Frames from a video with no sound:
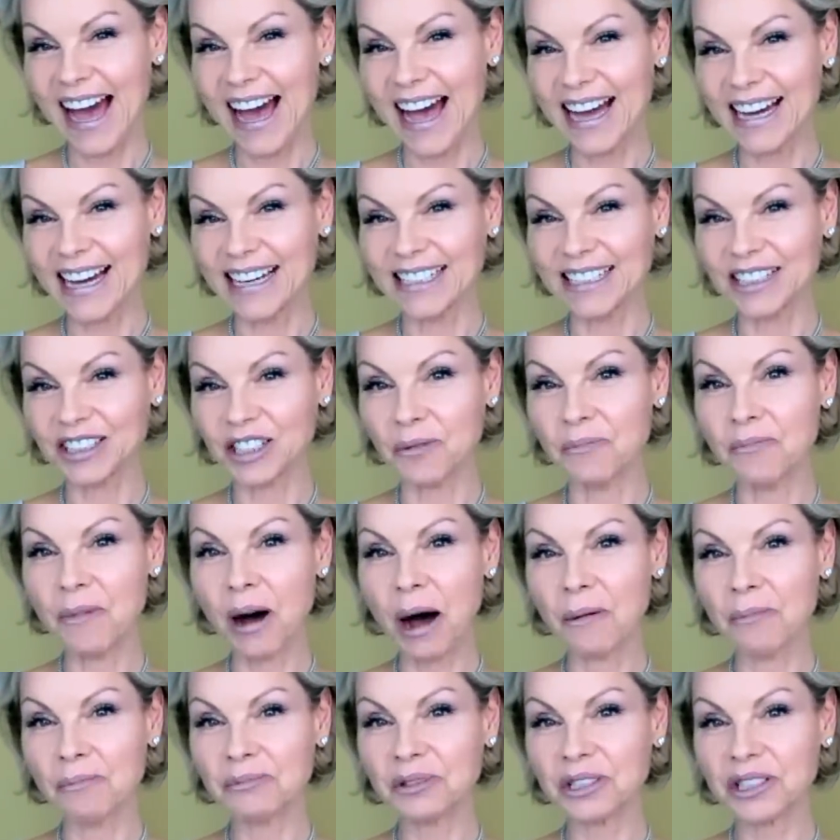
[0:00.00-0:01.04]
and your
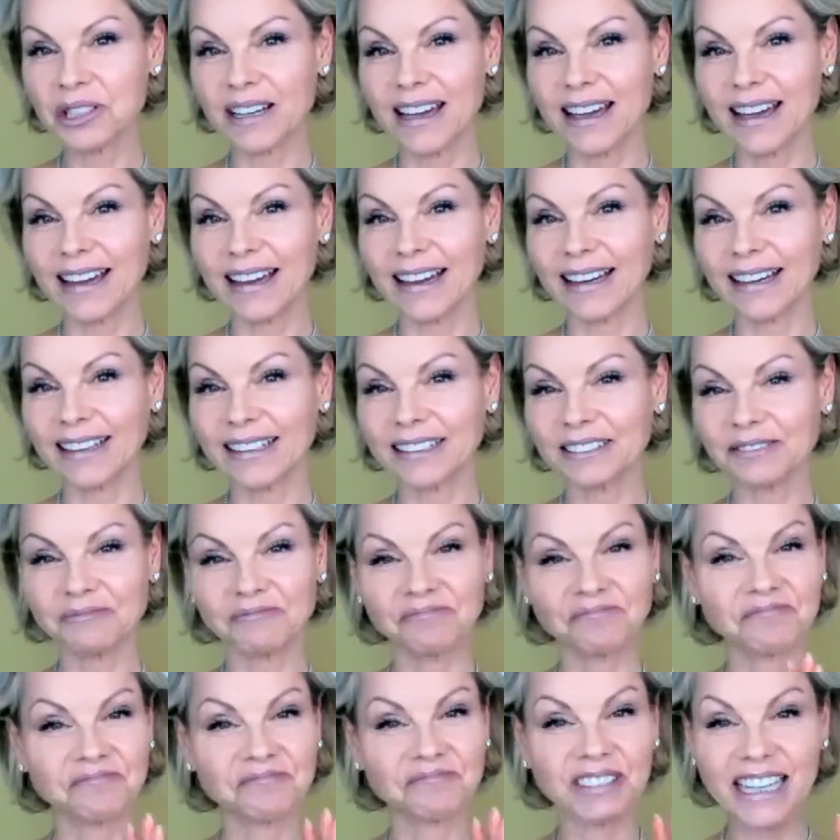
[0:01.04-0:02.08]
mom saying,
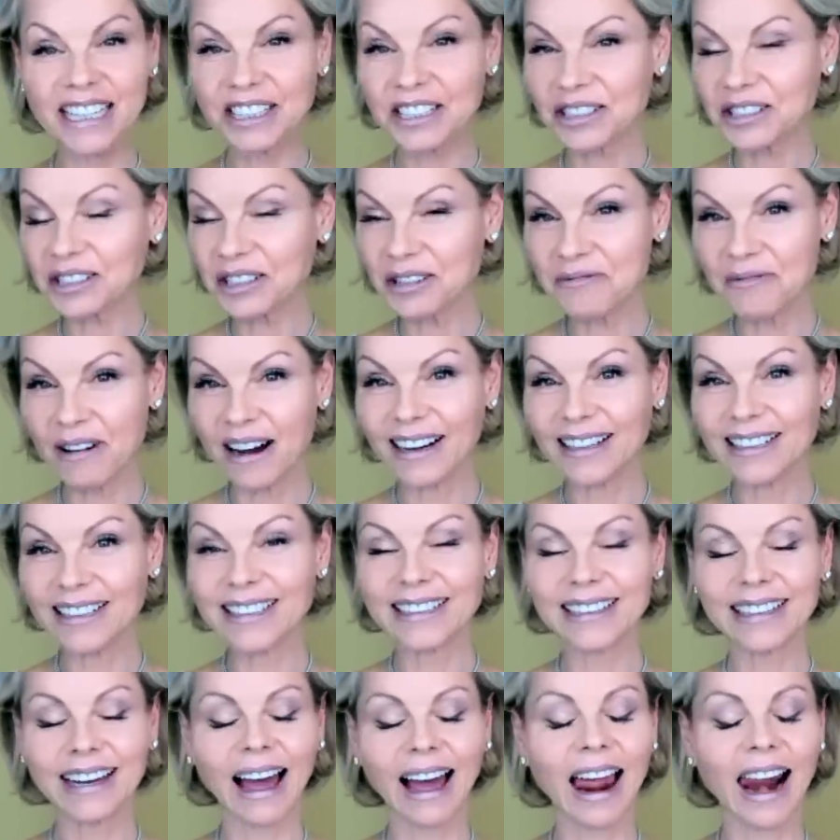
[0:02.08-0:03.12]
thank you so
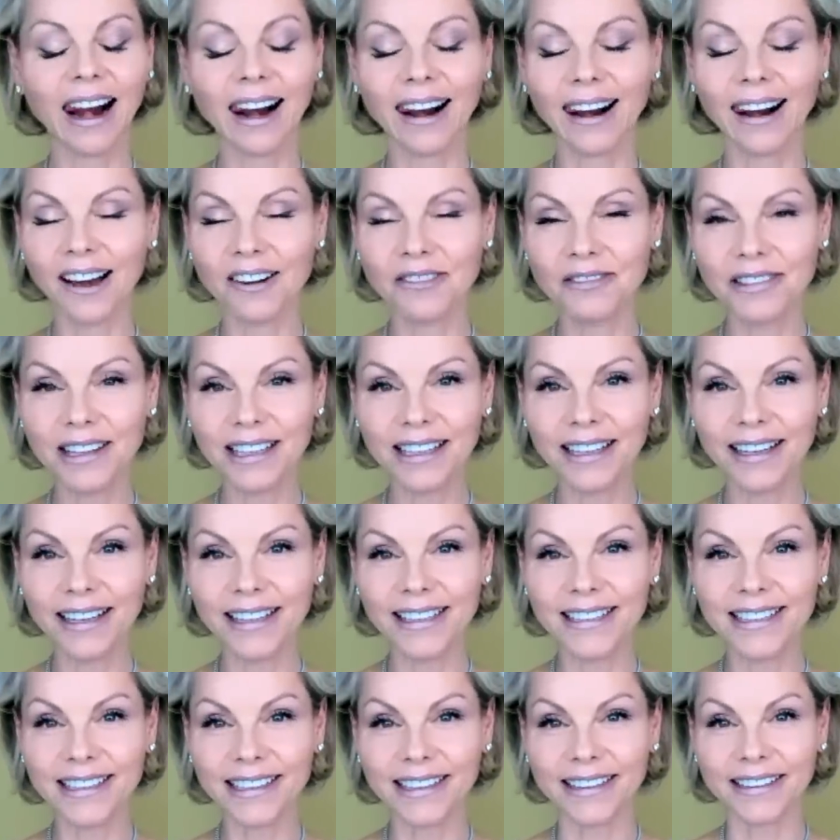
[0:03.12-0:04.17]
much, love the
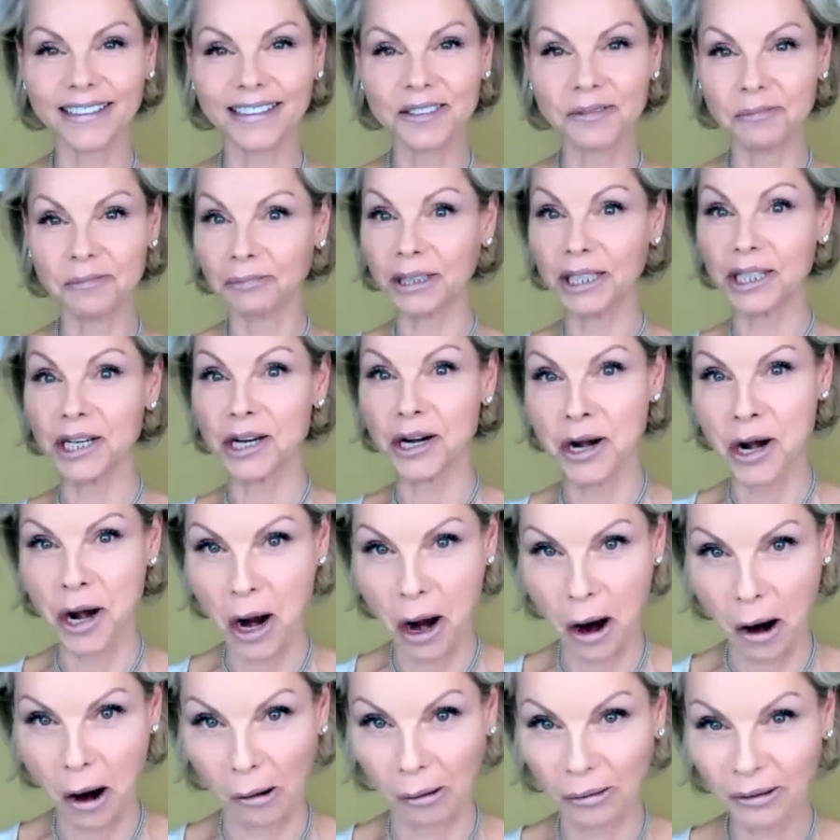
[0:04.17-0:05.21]
idea, but
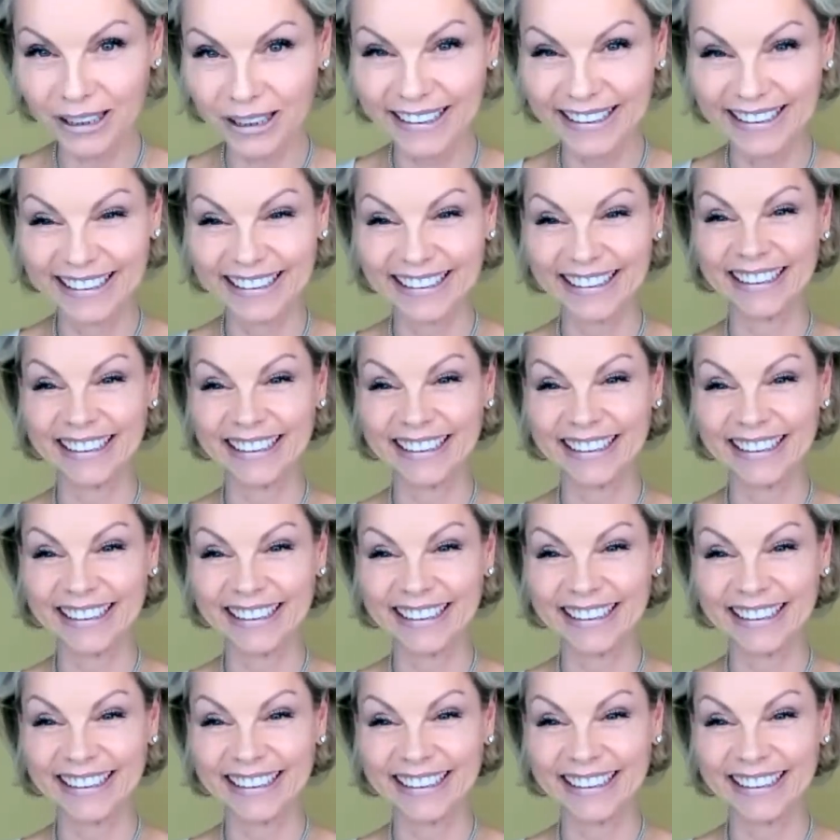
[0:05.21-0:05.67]
no.